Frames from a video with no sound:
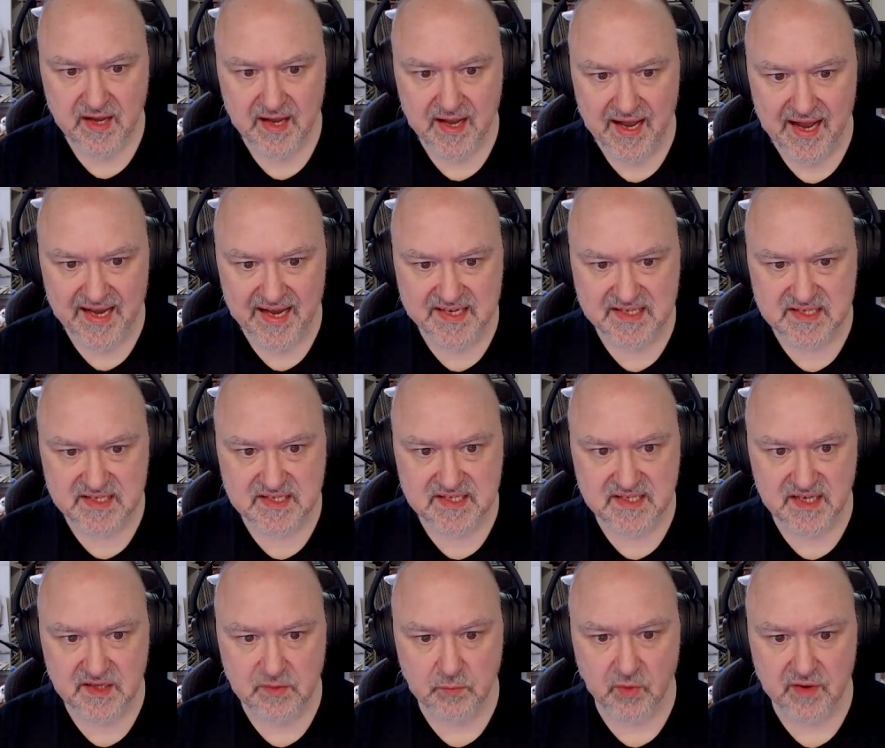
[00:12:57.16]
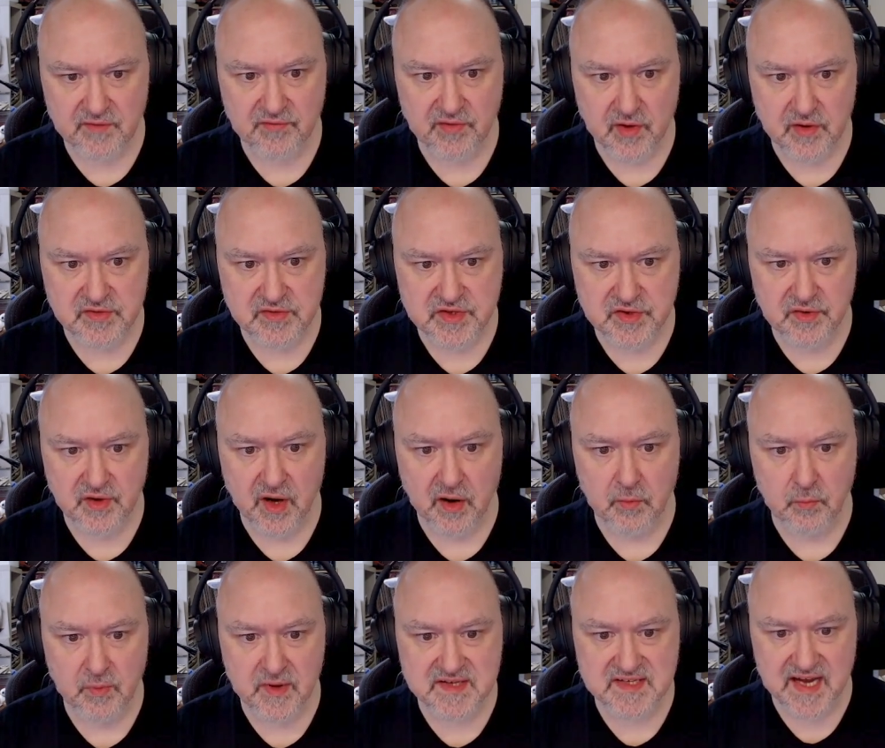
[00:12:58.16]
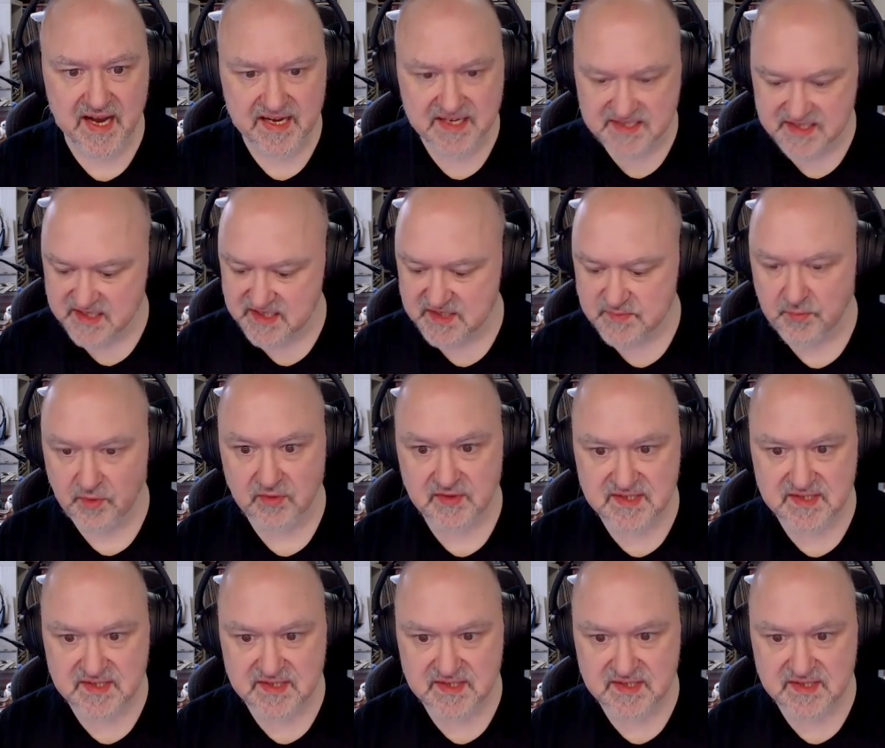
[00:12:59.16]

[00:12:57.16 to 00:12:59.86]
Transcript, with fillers: Eight is in one of those two. Oh, where's eight in this box?